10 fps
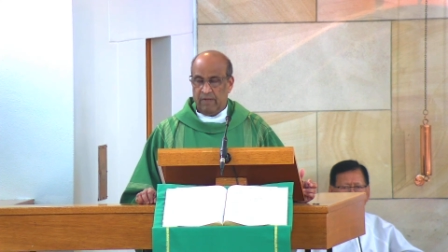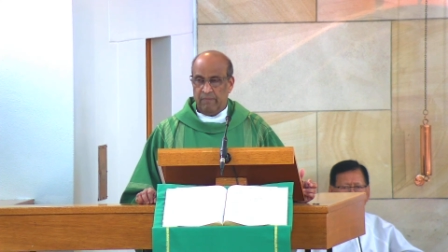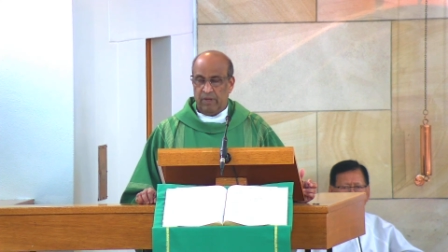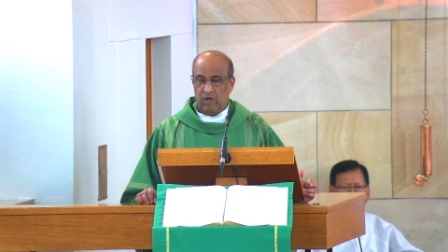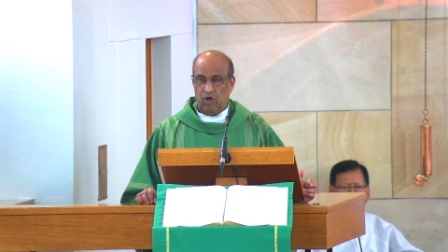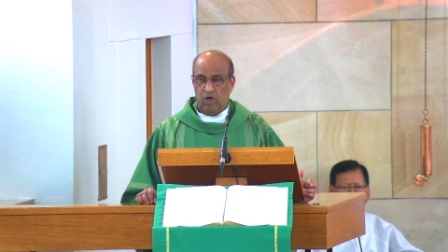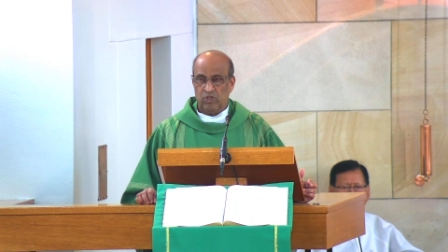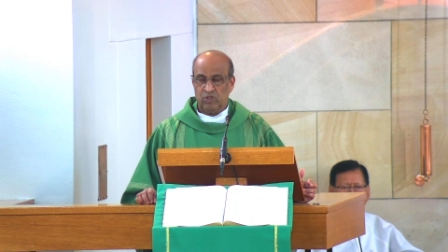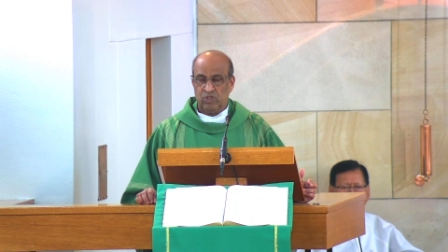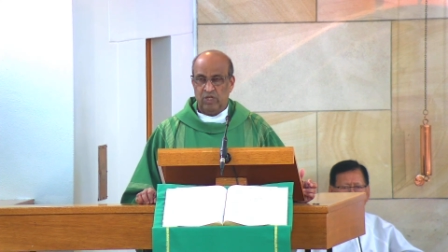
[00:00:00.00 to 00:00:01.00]
Because
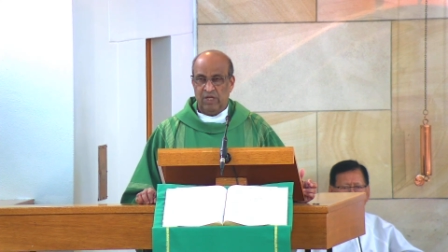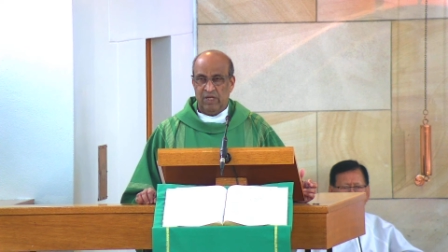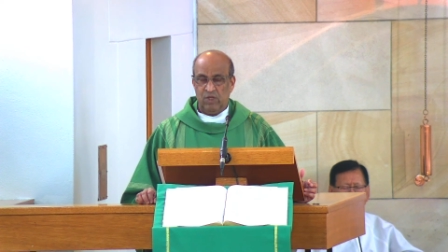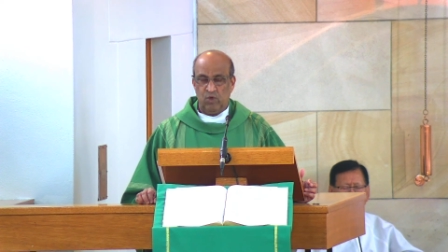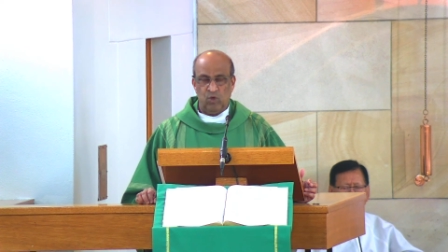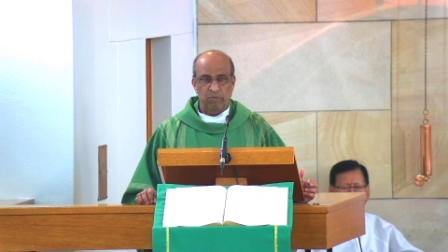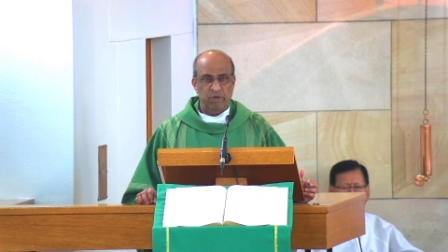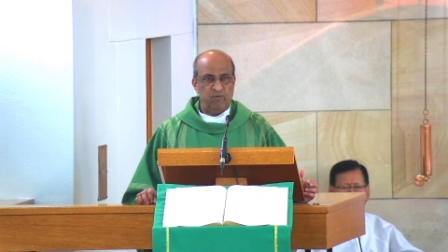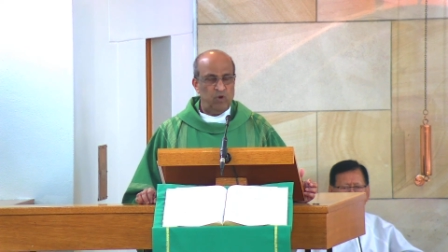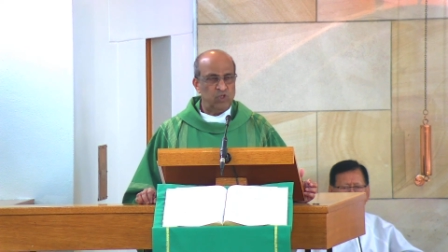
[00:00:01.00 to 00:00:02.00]
you will be
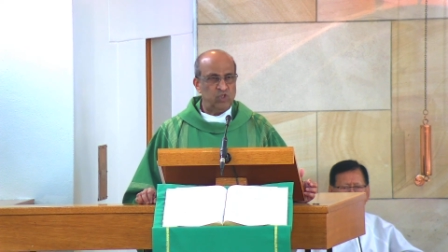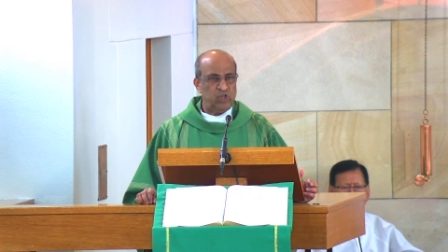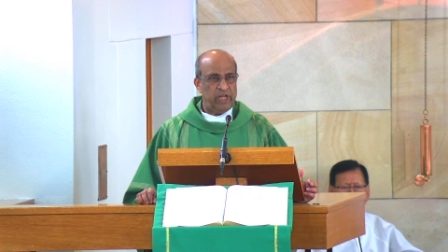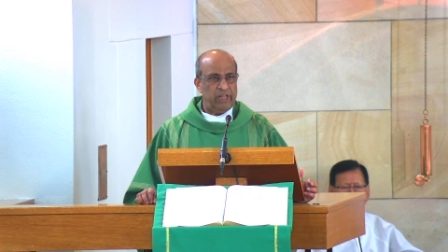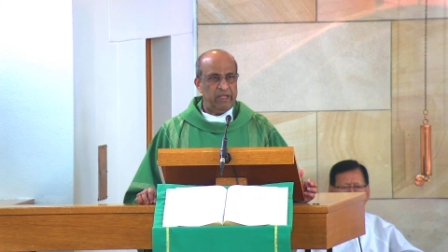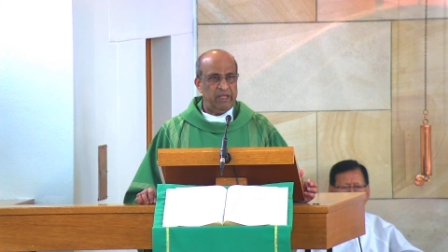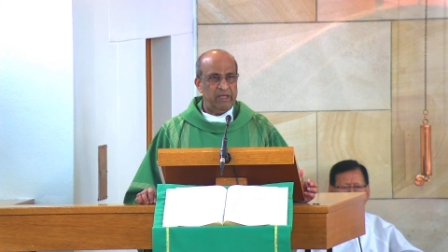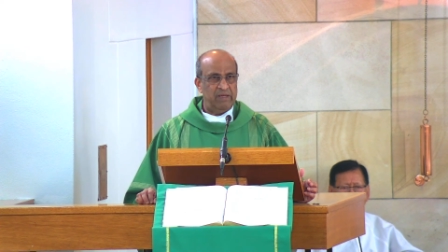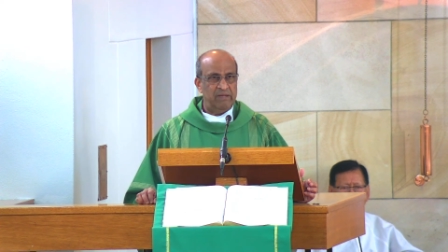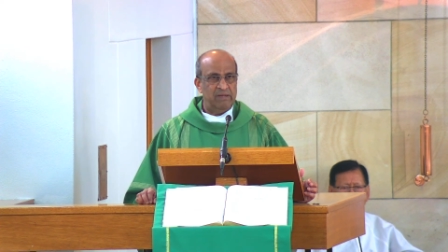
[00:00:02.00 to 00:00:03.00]
fortunate
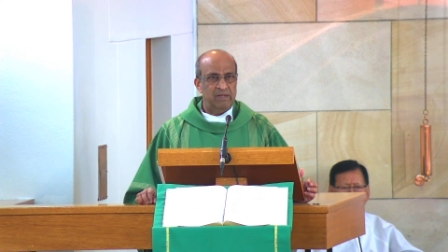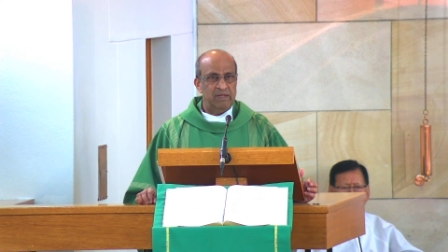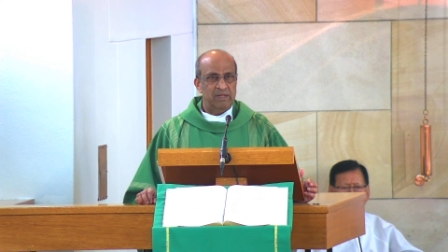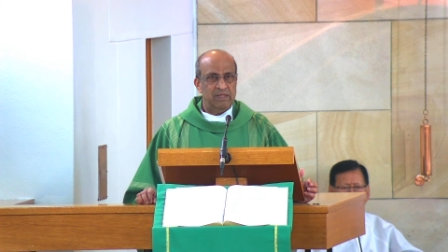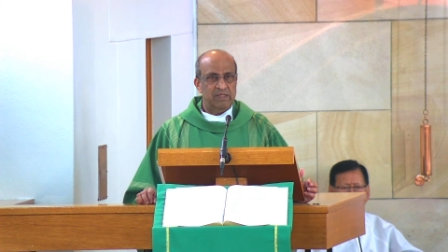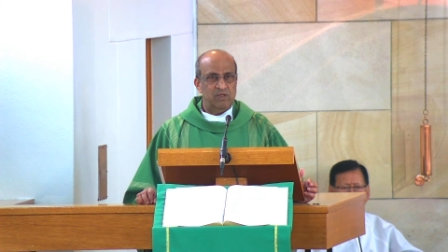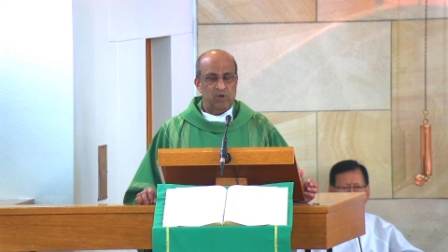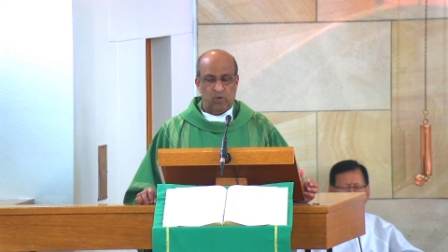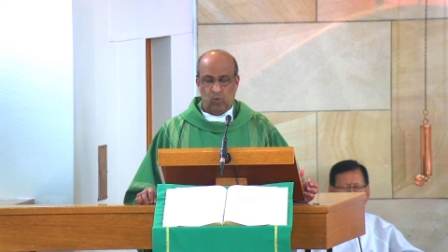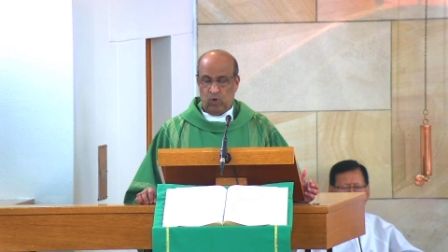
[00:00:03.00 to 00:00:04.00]
there, your
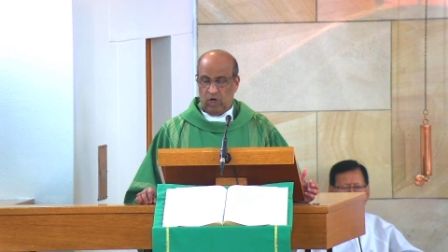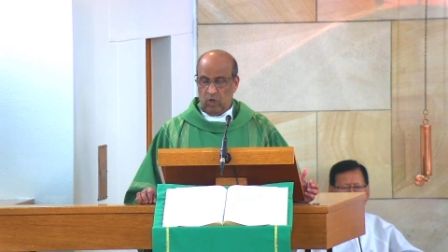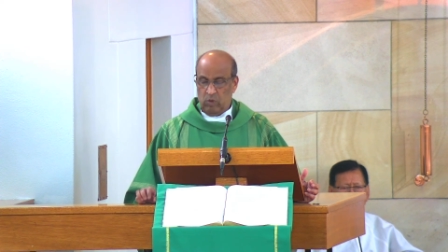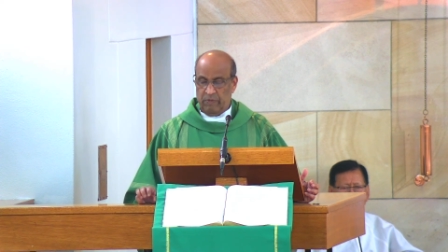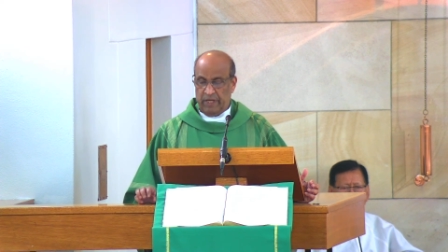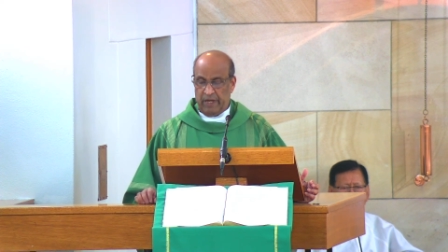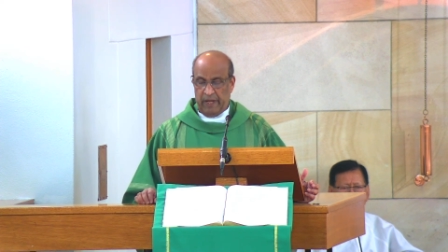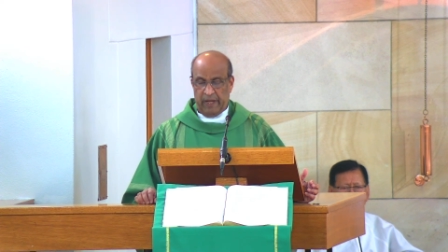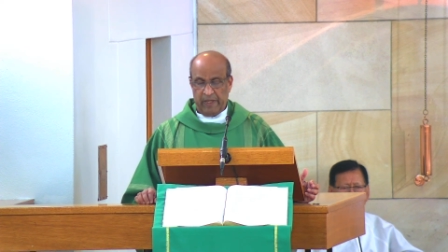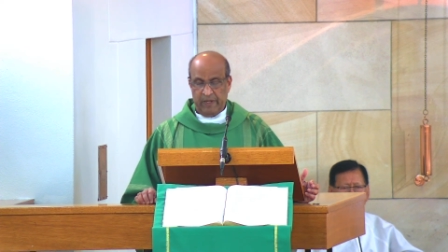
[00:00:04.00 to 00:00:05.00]
reward will be great.